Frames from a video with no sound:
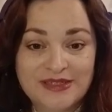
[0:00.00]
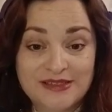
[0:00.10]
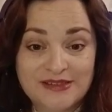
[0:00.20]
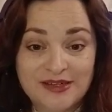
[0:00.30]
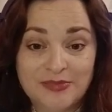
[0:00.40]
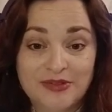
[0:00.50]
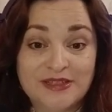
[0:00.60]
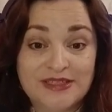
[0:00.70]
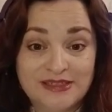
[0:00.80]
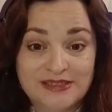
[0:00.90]
this is our
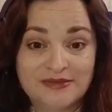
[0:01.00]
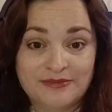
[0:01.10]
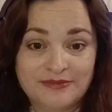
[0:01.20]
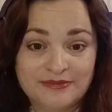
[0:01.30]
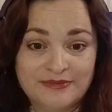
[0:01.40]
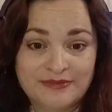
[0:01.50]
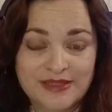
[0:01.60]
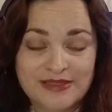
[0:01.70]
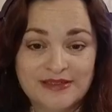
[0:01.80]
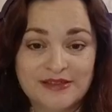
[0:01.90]
blood system.
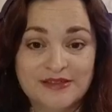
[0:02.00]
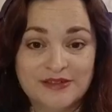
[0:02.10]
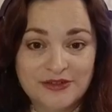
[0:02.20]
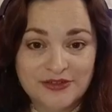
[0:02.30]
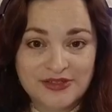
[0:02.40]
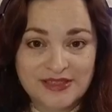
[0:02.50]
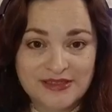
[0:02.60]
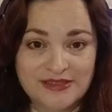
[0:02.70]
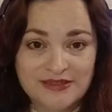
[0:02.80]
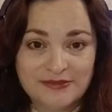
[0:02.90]
This is our circuitry
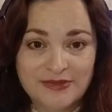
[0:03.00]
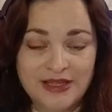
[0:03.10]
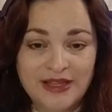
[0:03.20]
system.